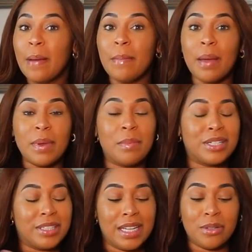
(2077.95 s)
maybe,
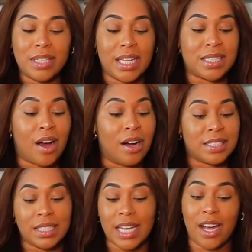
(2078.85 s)
but then you said it's
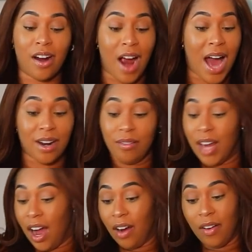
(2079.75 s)
constantly. Girl, I don't
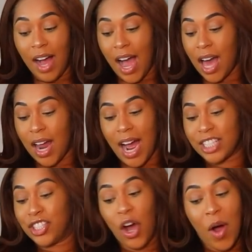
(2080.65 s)
know.
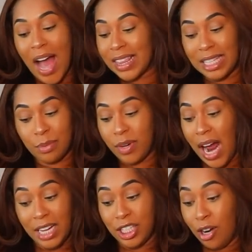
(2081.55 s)
I don't, at this point,
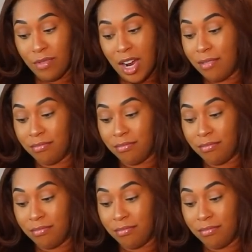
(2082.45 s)
I don't know.